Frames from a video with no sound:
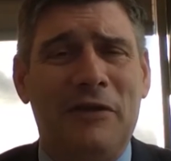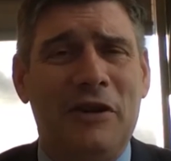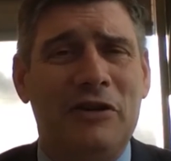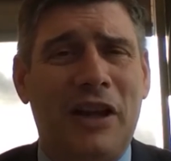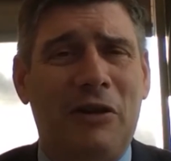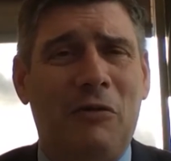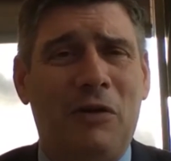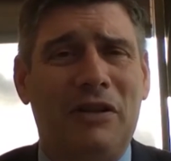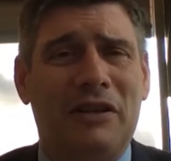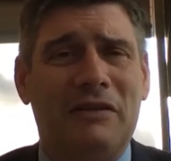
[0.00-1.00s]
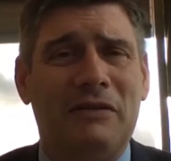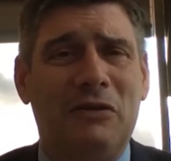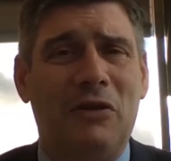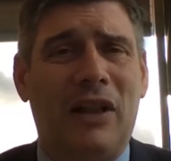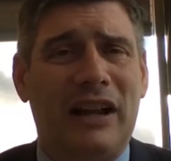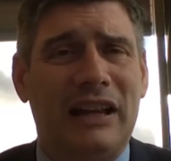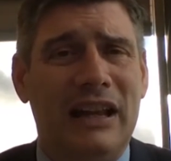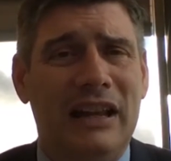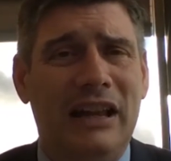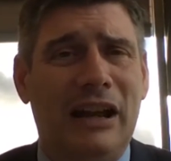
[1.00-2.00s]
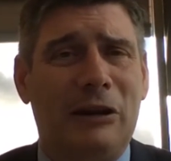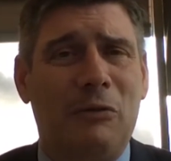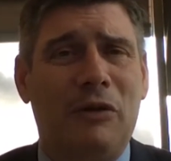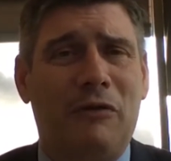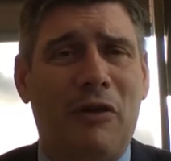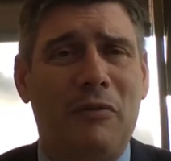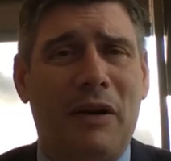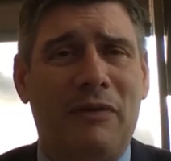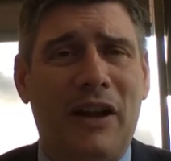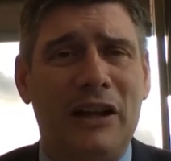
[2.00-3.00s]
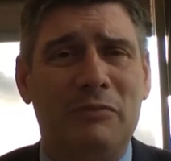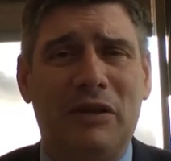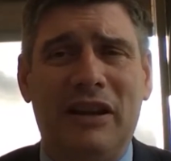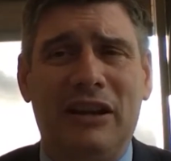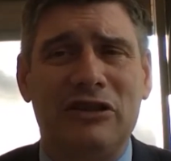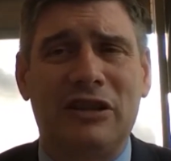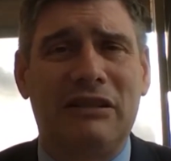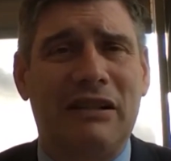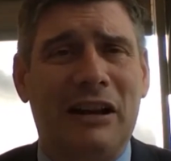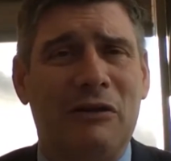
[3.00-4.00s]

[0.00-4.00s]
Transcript: because uh, I don't want to look like an idiot. I don't want to fall on my face, but then I just got